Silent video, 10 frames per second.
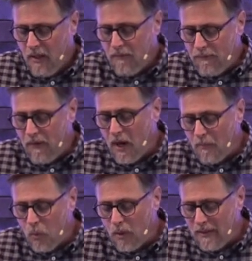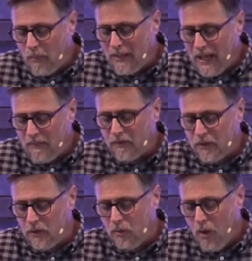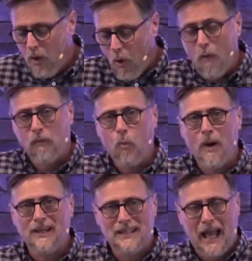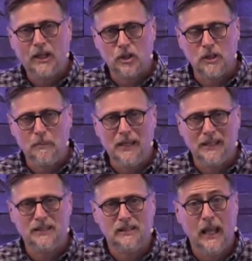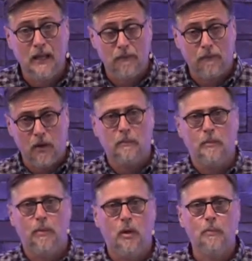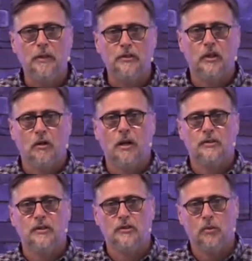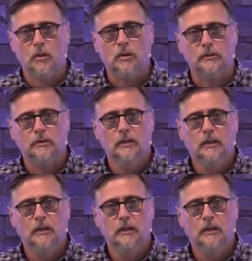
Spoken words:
far more than we ever do over what is actually being said from the pulpits across this world.